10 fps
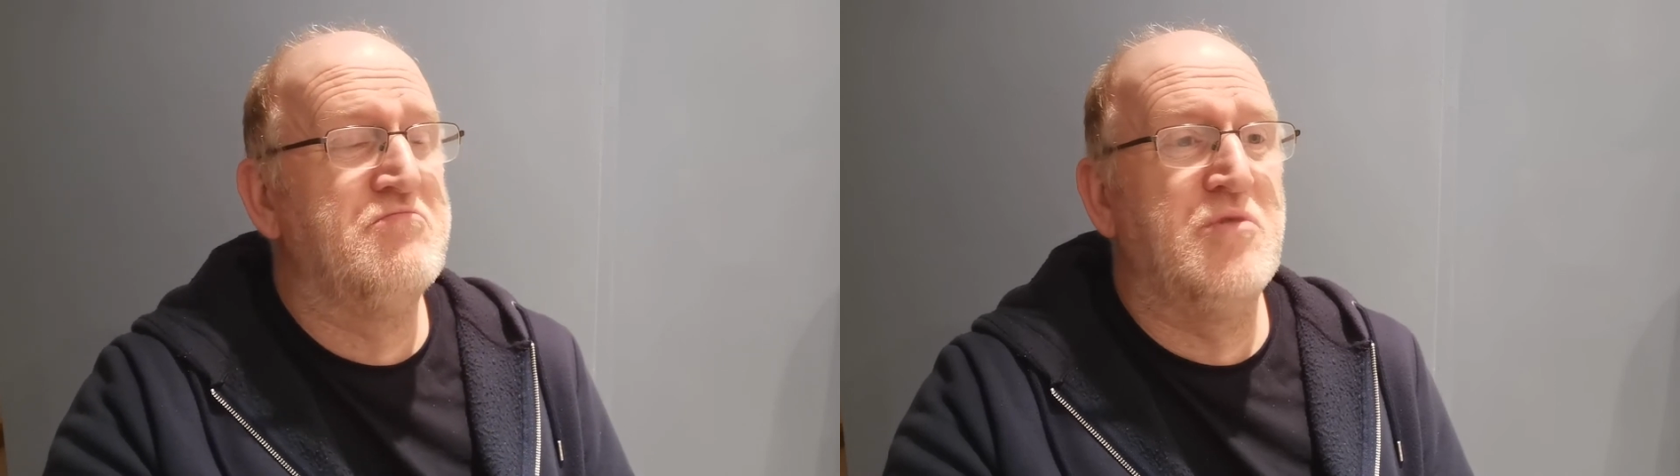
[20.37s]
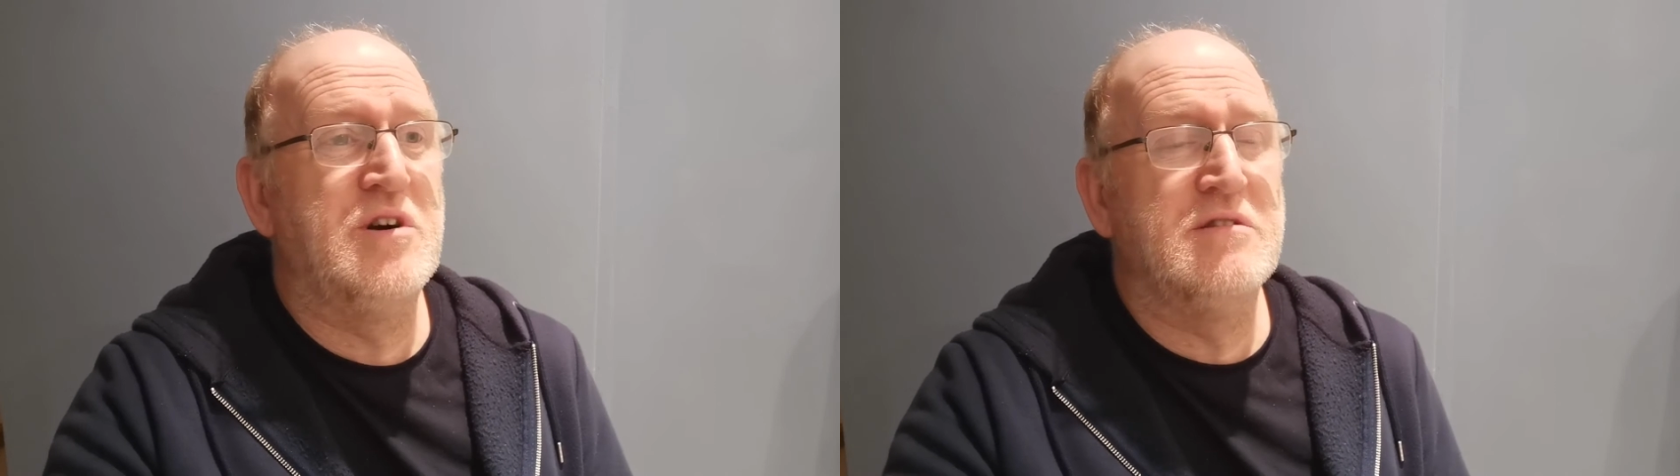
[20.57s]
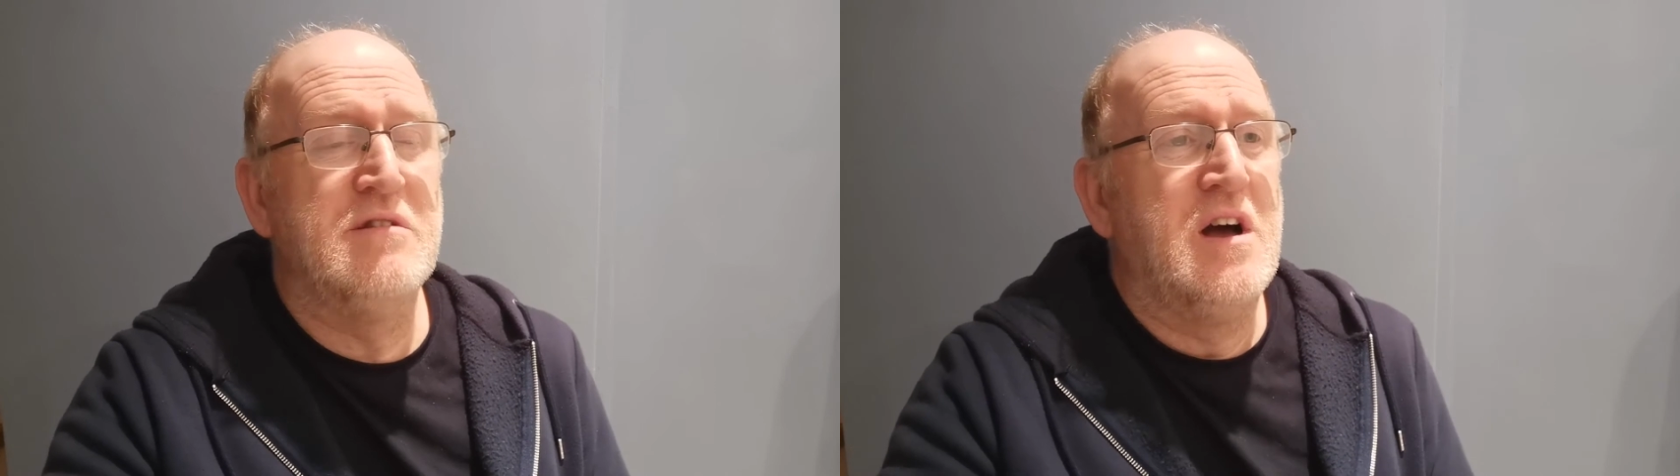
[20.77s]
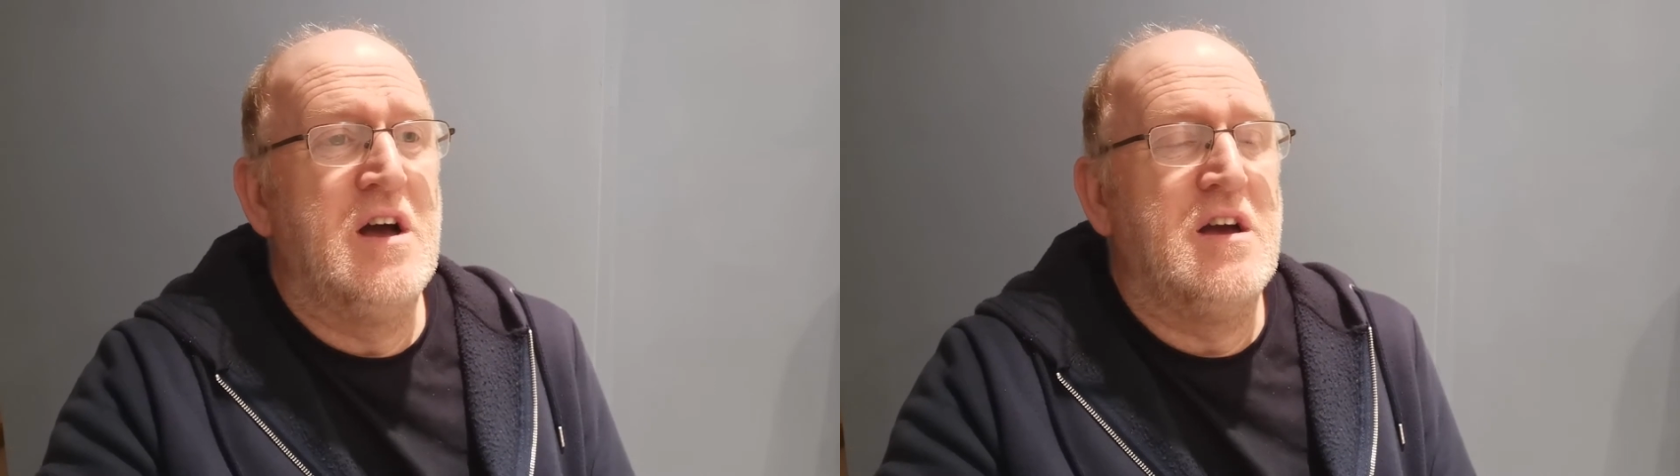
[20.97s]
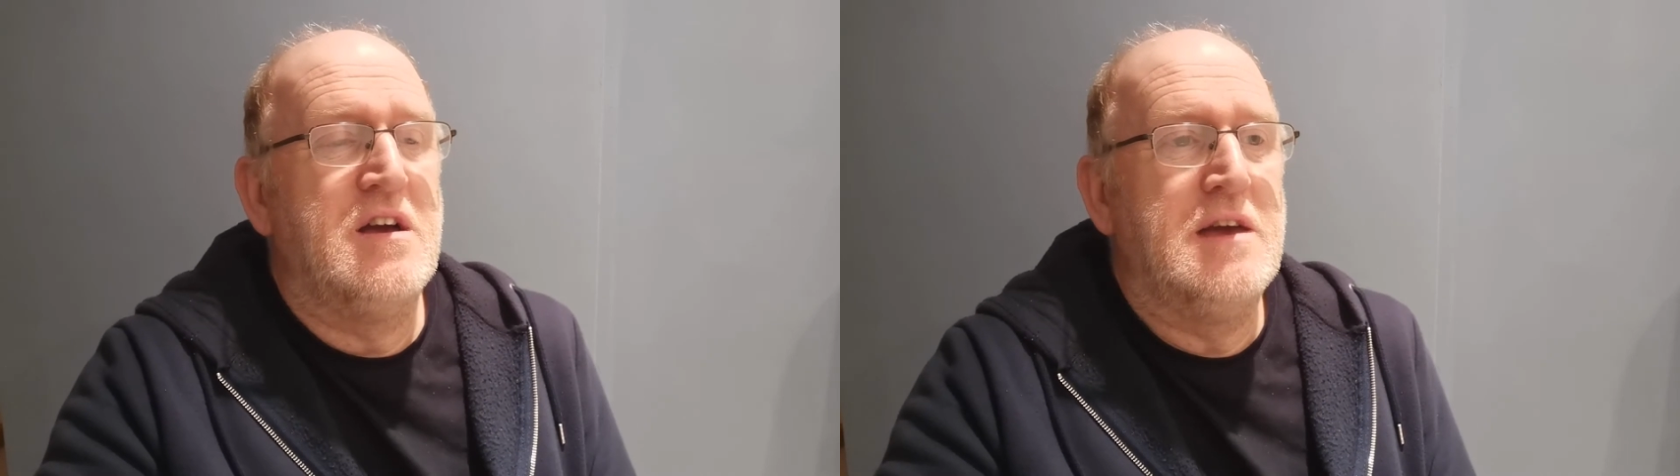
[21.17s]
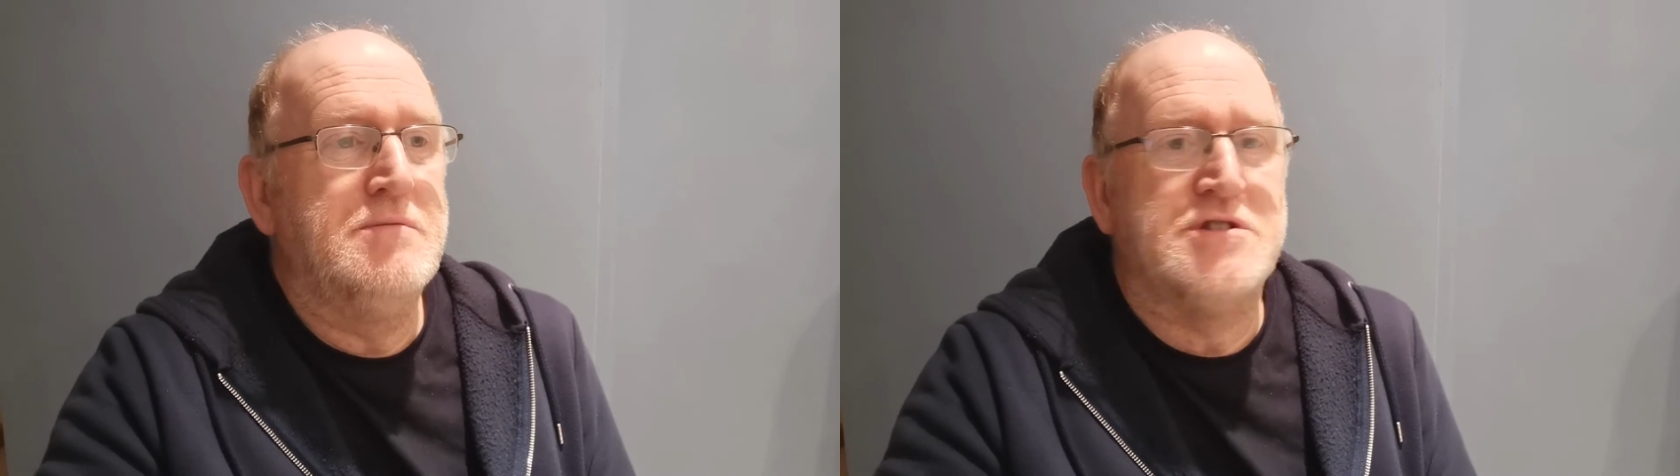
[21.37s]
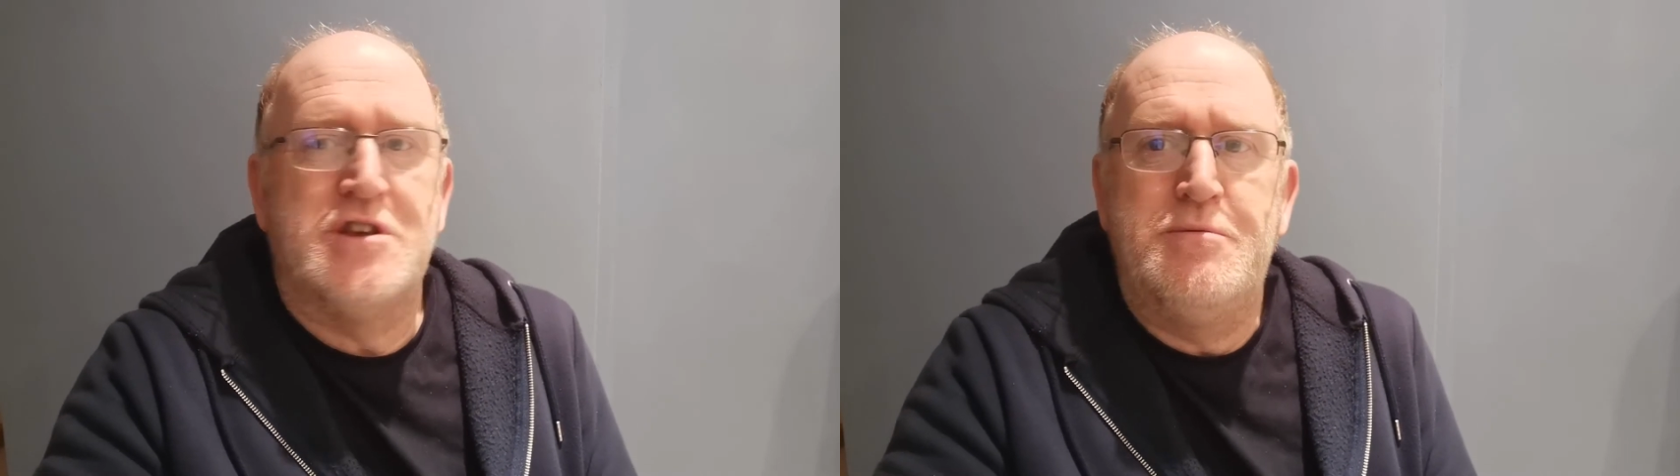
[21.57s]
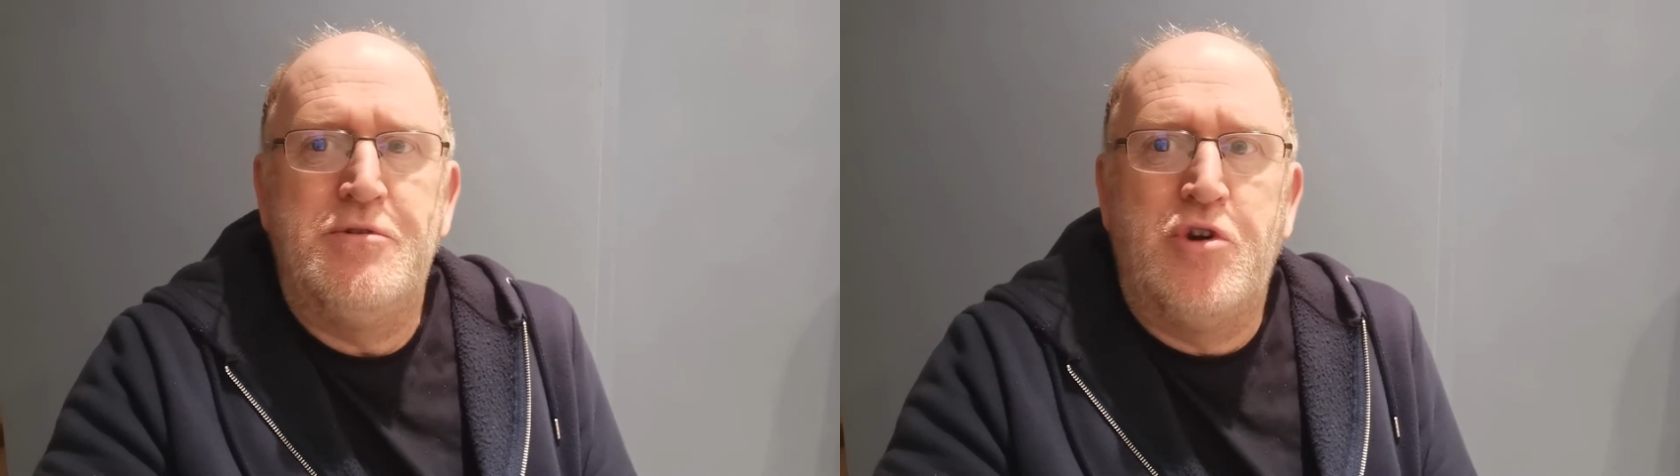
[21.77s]
Well, he was
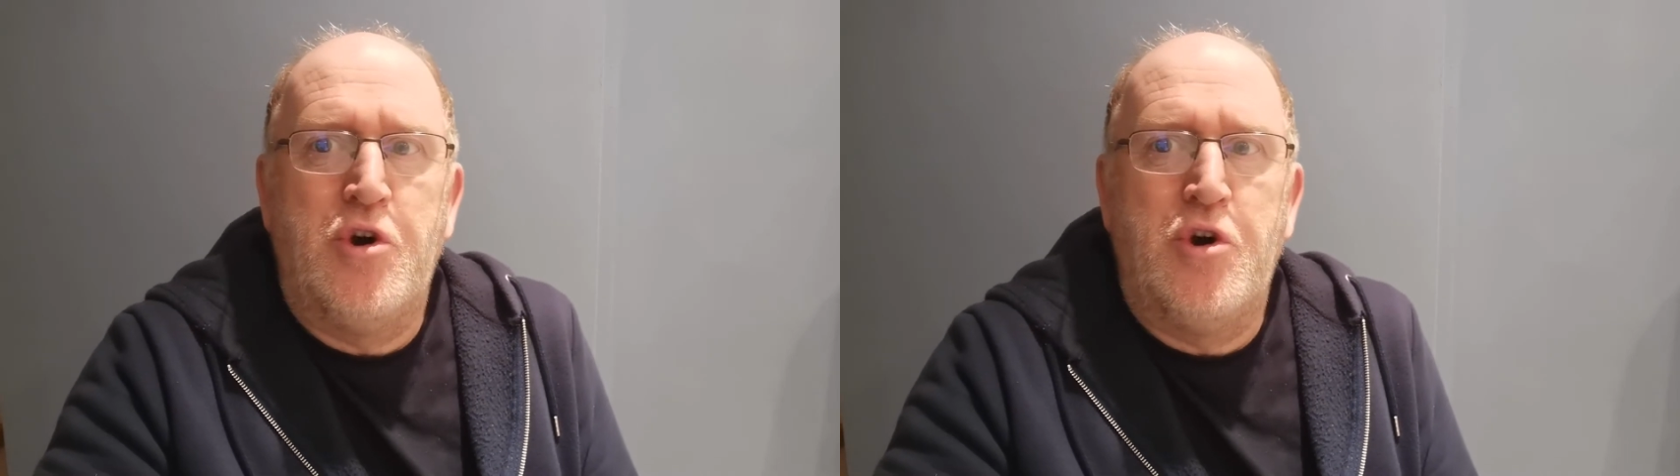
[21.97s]
there with